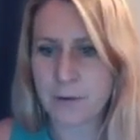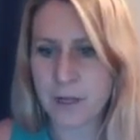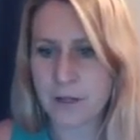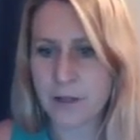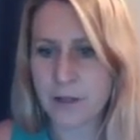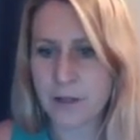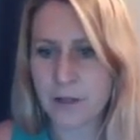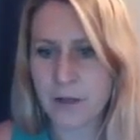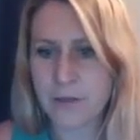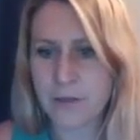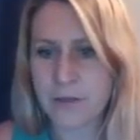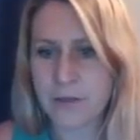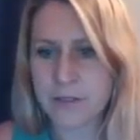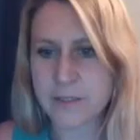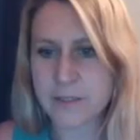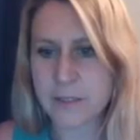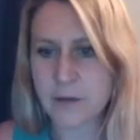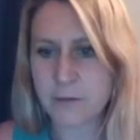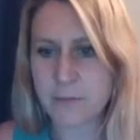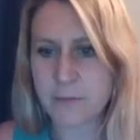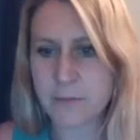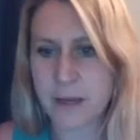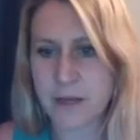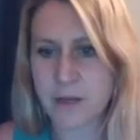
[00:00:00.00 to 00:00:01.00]
when I click on this
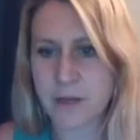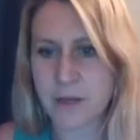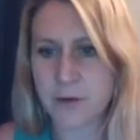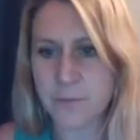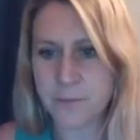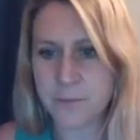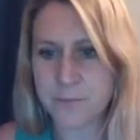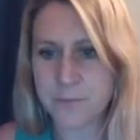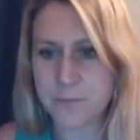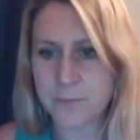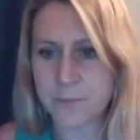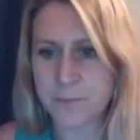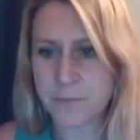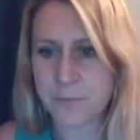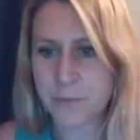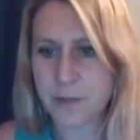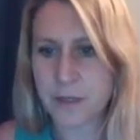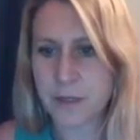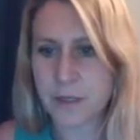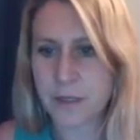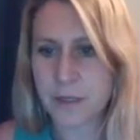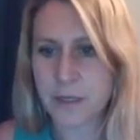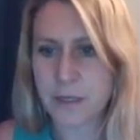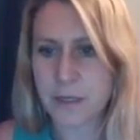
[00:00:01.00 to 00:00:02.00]
little menu,
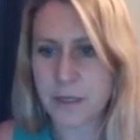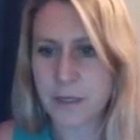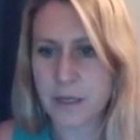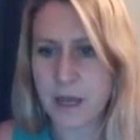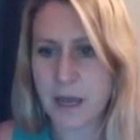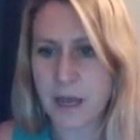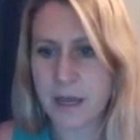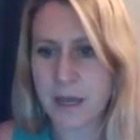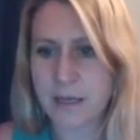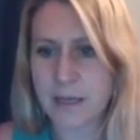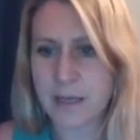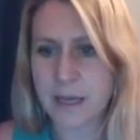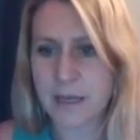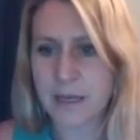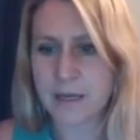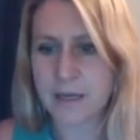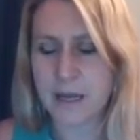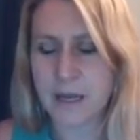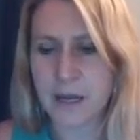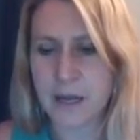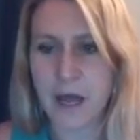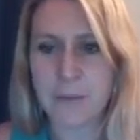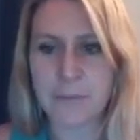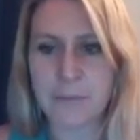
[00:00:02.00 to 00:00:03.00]
I get
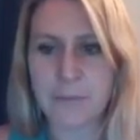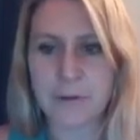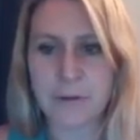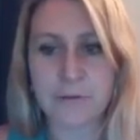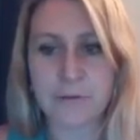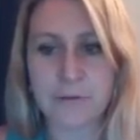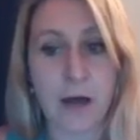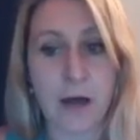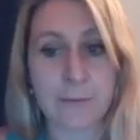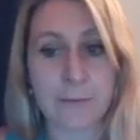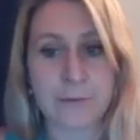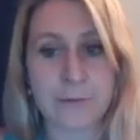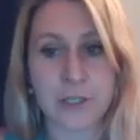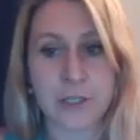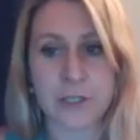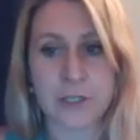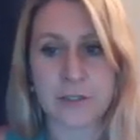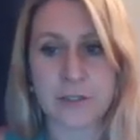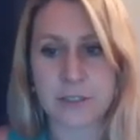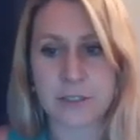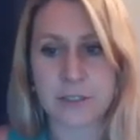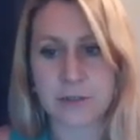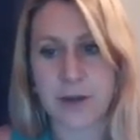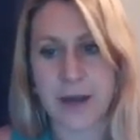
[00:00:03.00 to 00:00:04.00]
a couple of
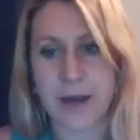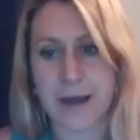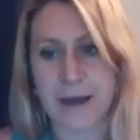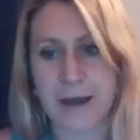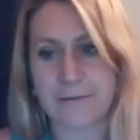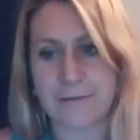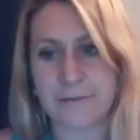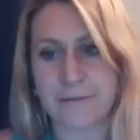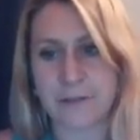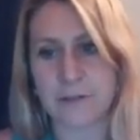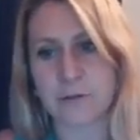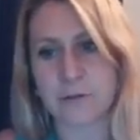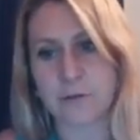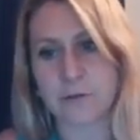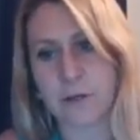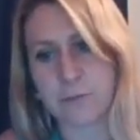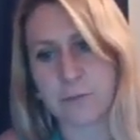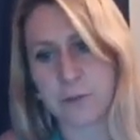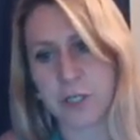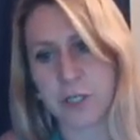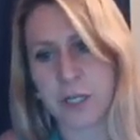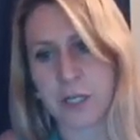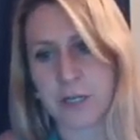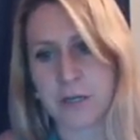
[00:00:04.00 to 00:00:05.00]
options. You have
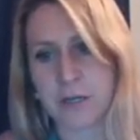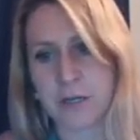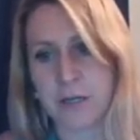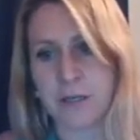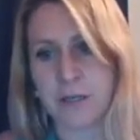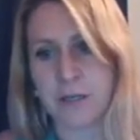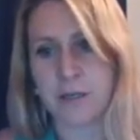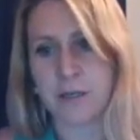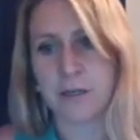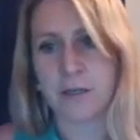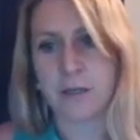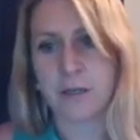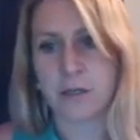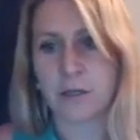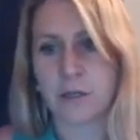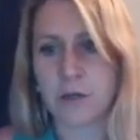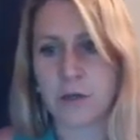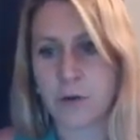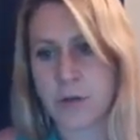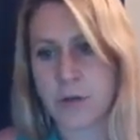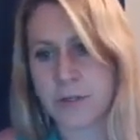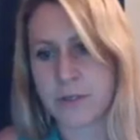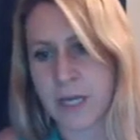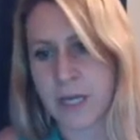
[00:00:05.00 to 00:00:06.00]
description,
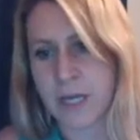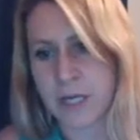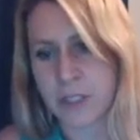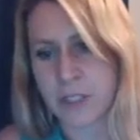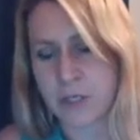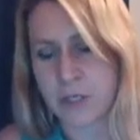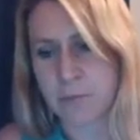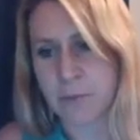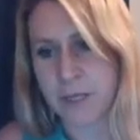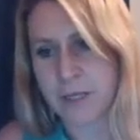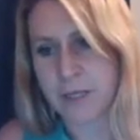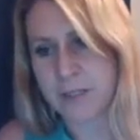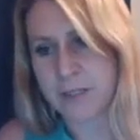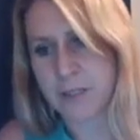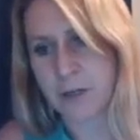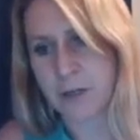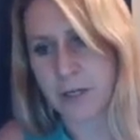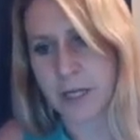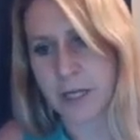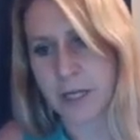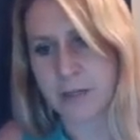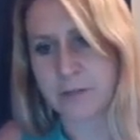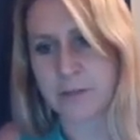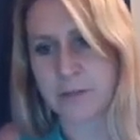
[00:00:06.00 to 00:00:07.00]
go to section based
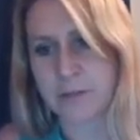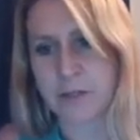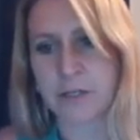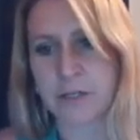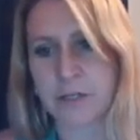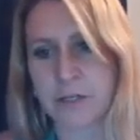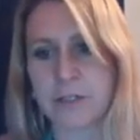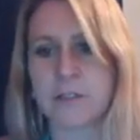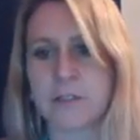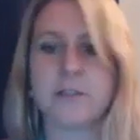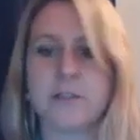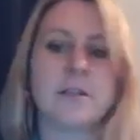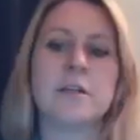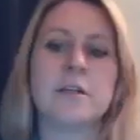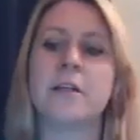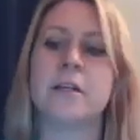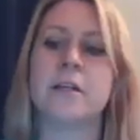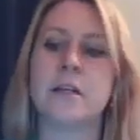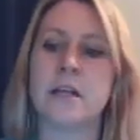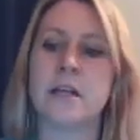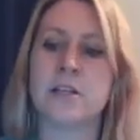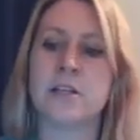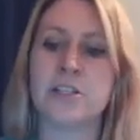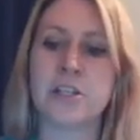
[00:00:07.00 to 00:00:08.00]
on answer,
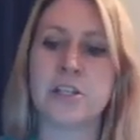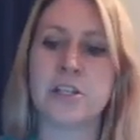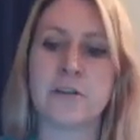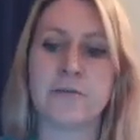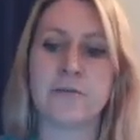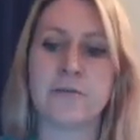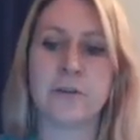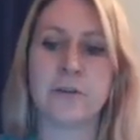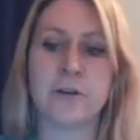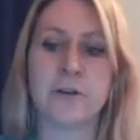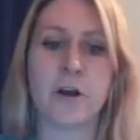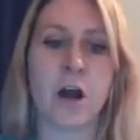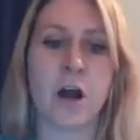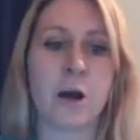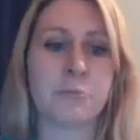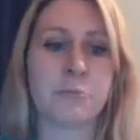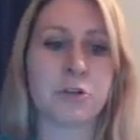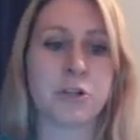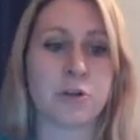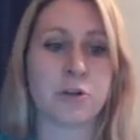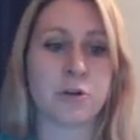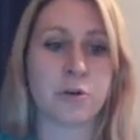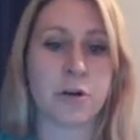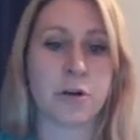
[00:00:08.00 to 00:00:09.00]
and shuffle your
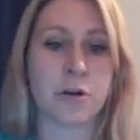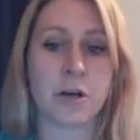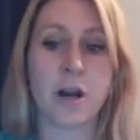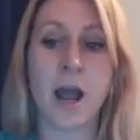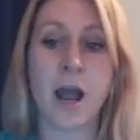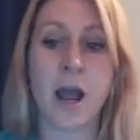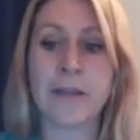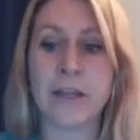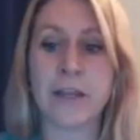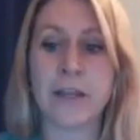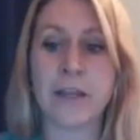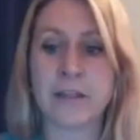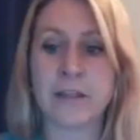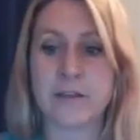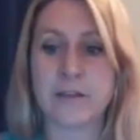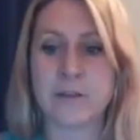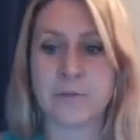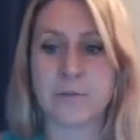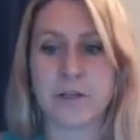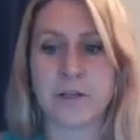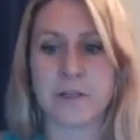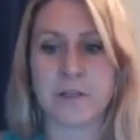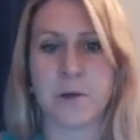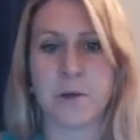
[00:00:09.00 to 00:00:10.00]
option order. I like this
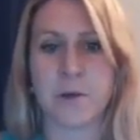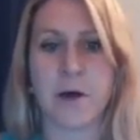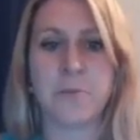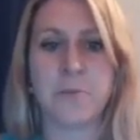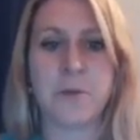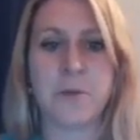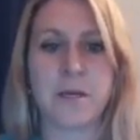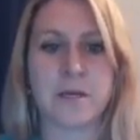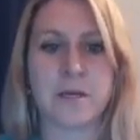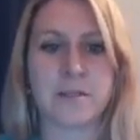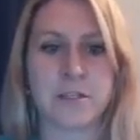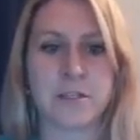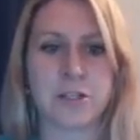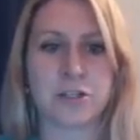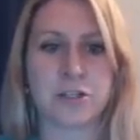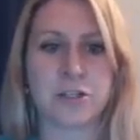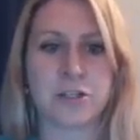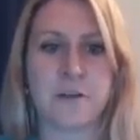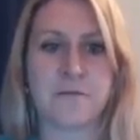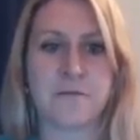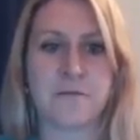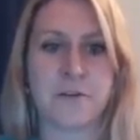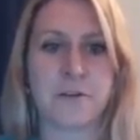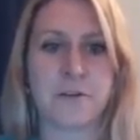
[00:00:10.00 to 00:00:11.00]
one as well because it
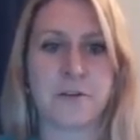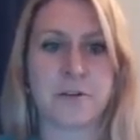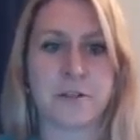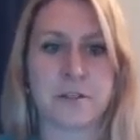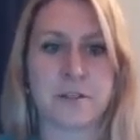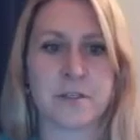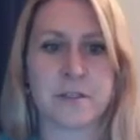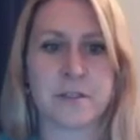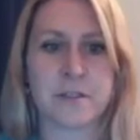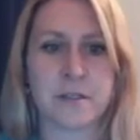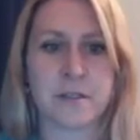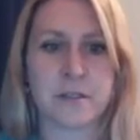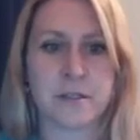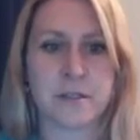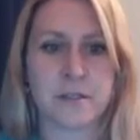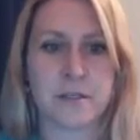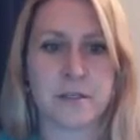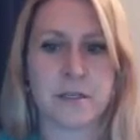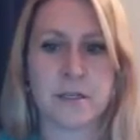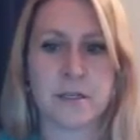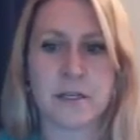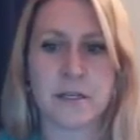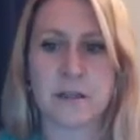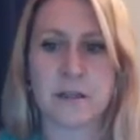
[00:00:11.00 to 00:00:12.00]
shuffles
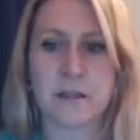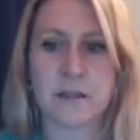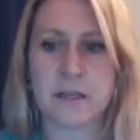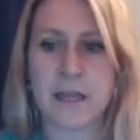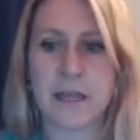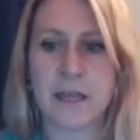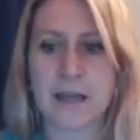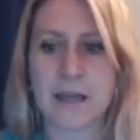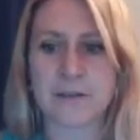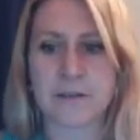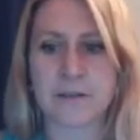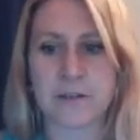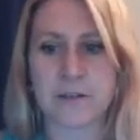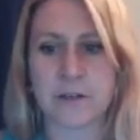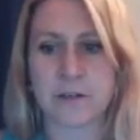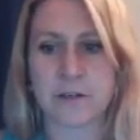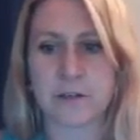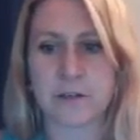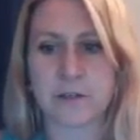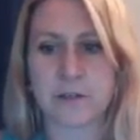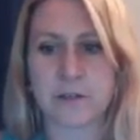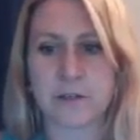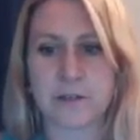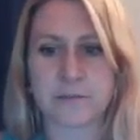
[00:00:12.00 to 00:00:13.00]
the
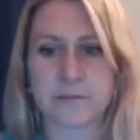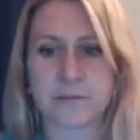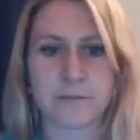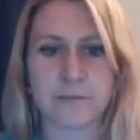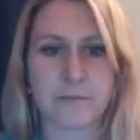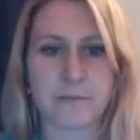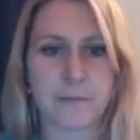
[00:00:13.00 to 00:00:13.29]
answers.